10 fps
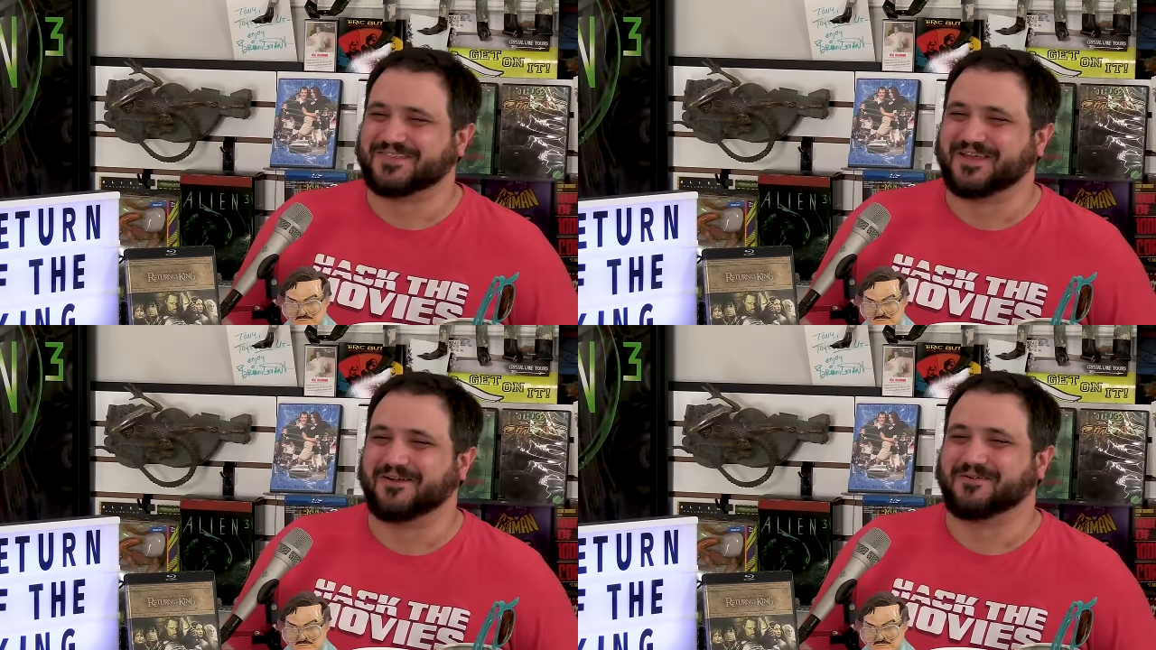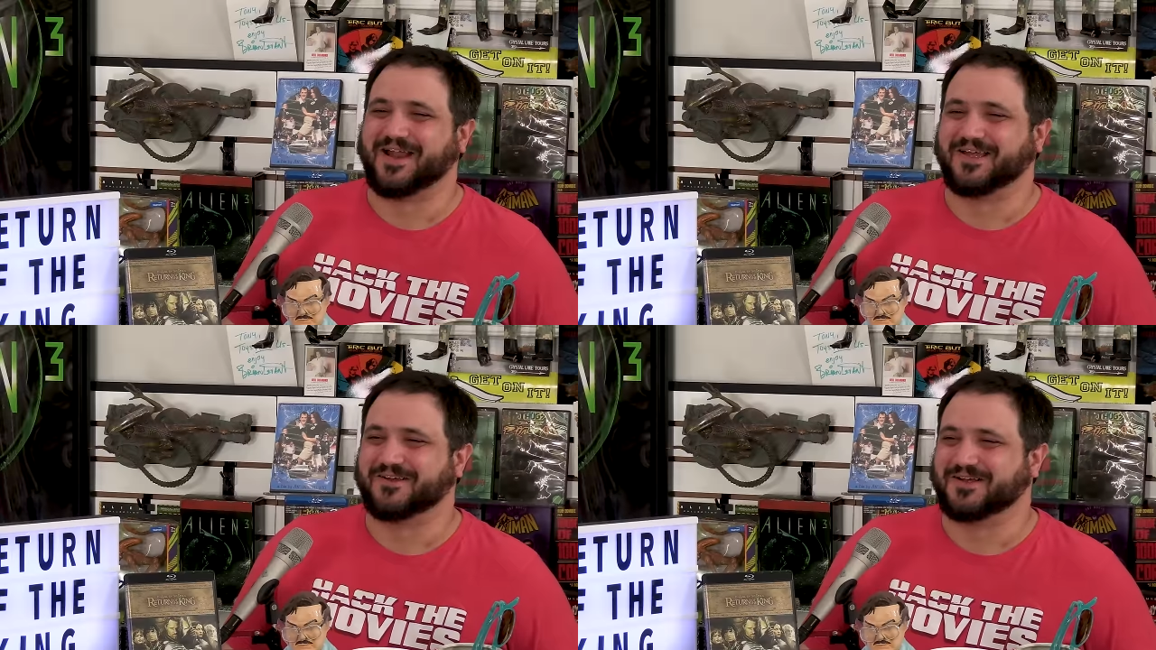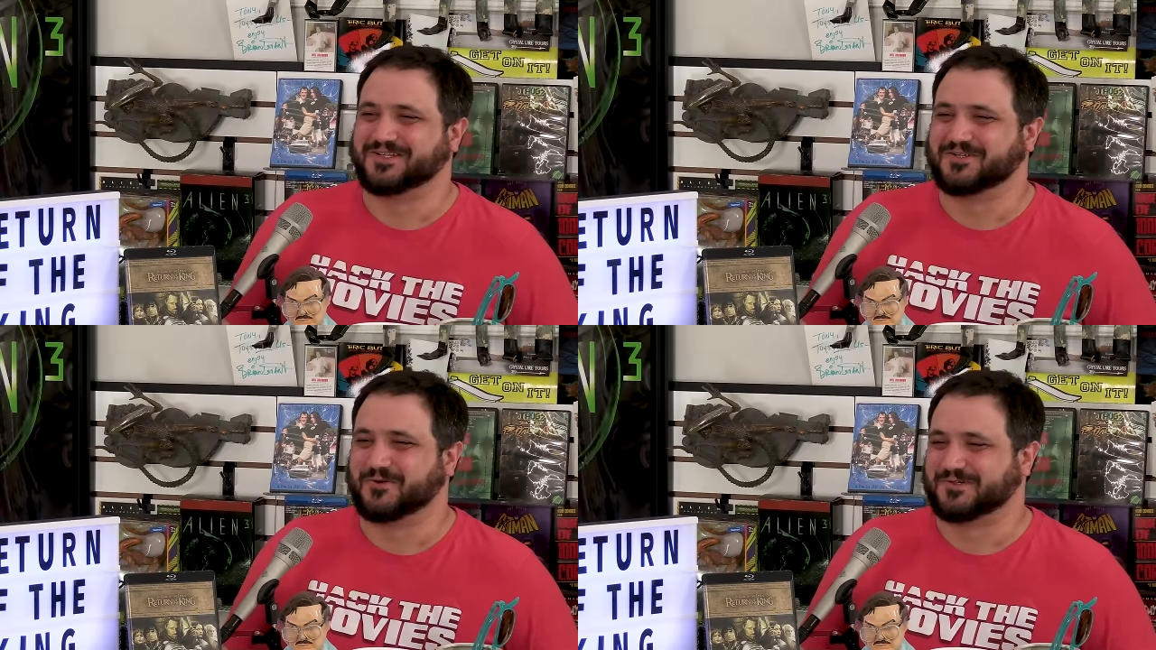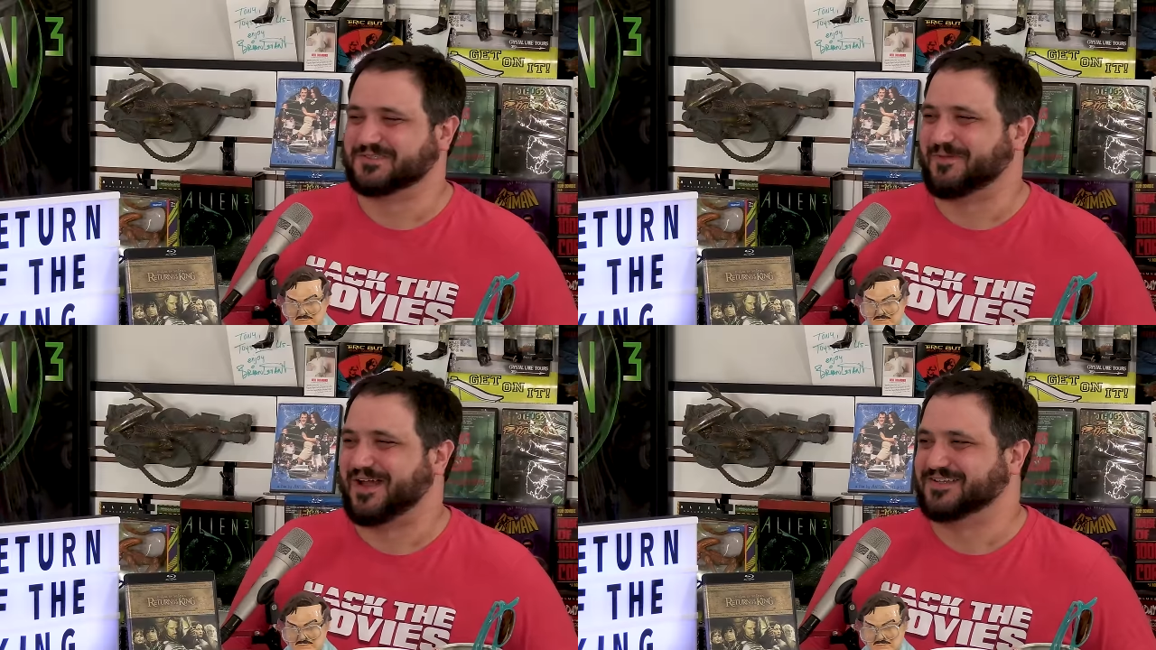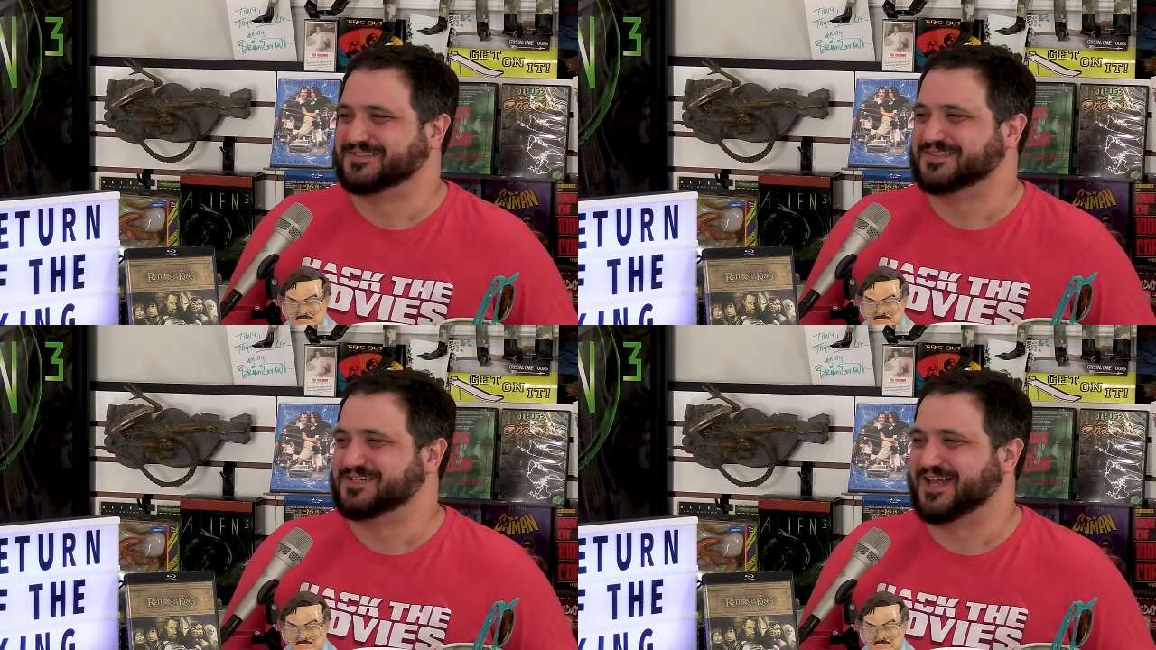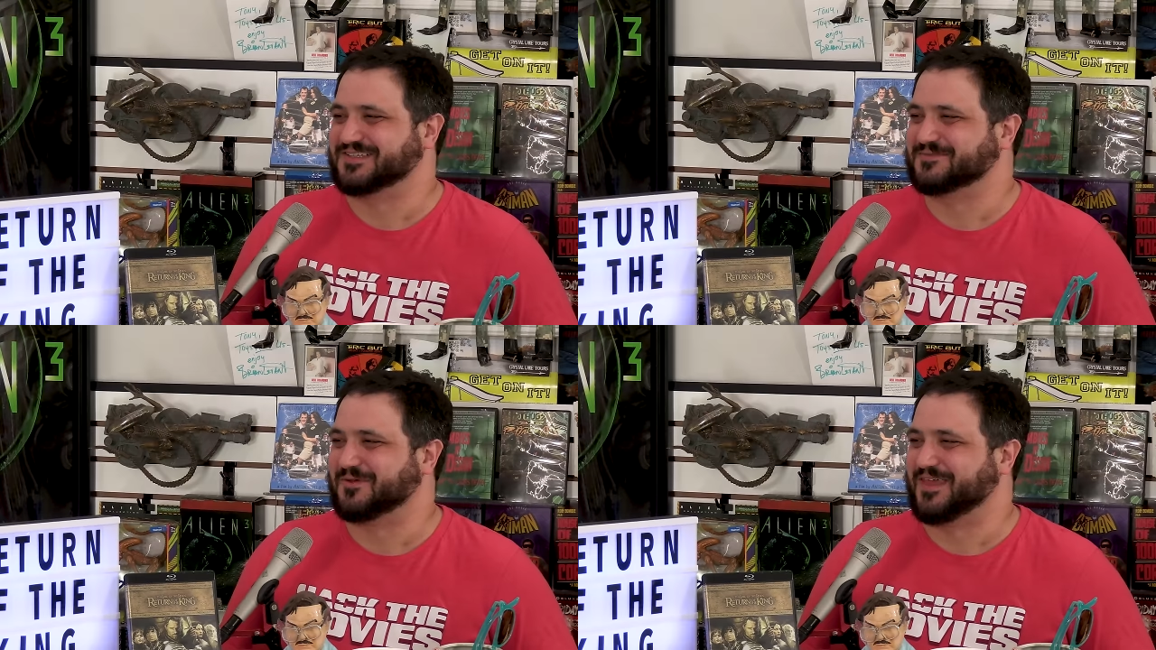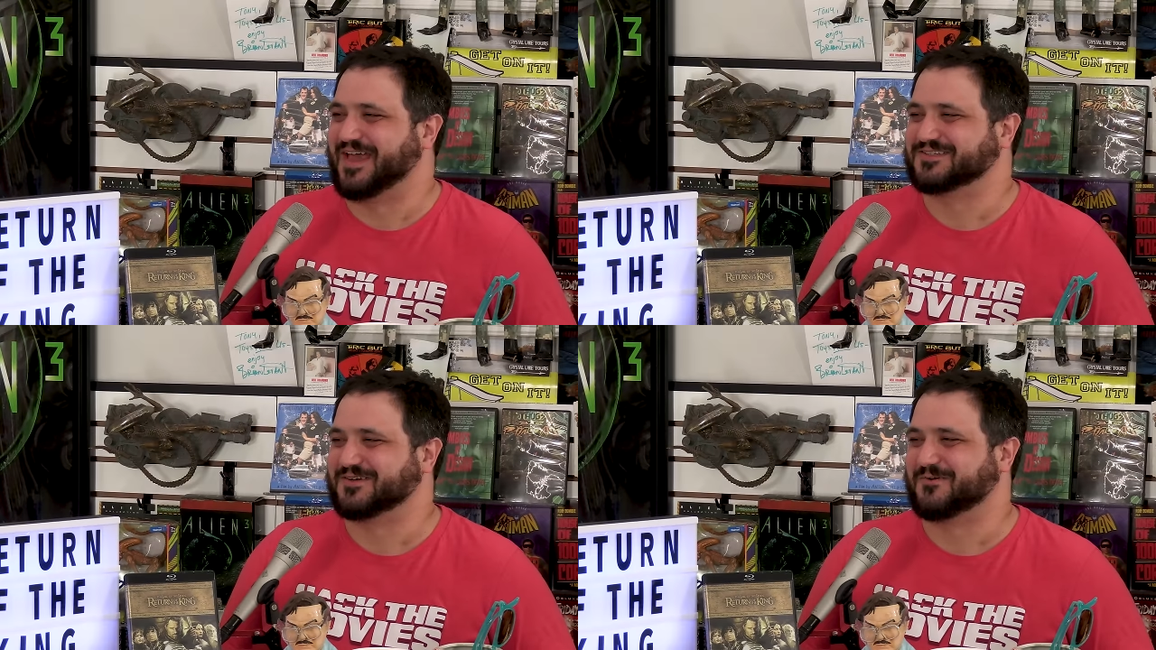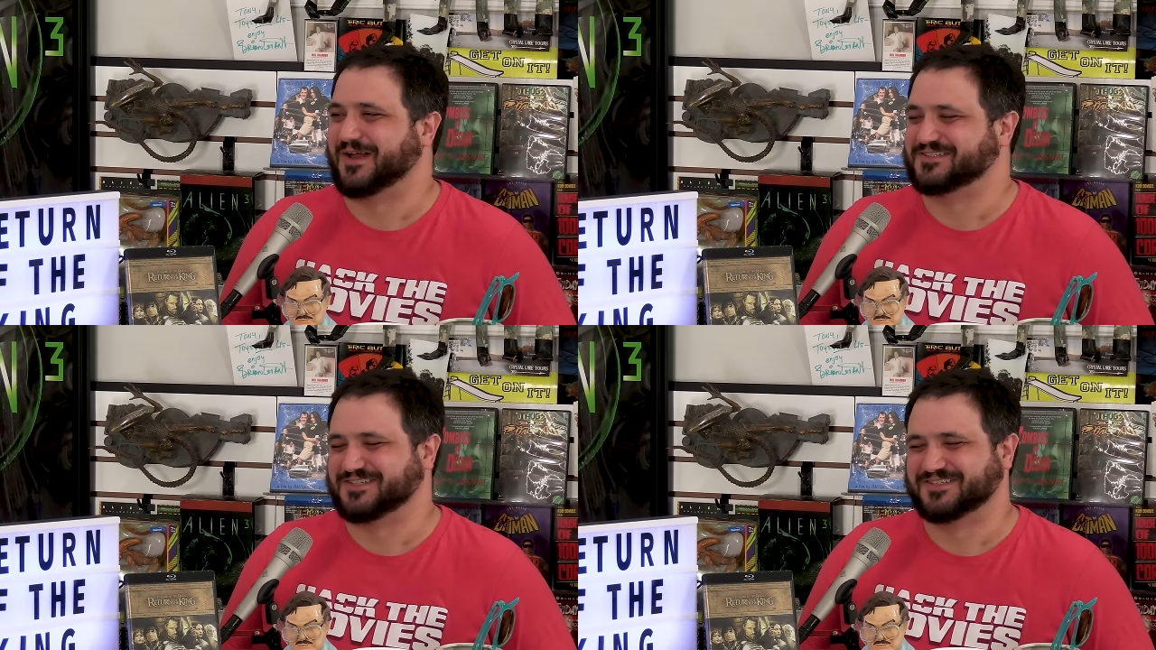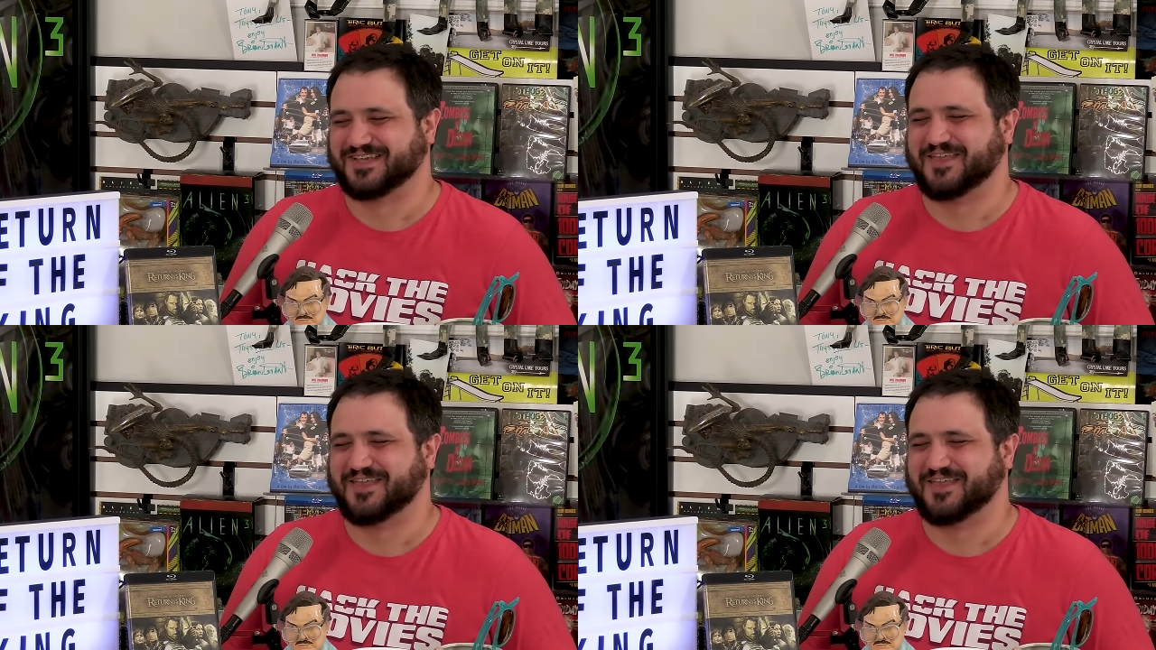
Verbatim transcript: a thing on Reddit called Correspondence to Jess where they ask her questions,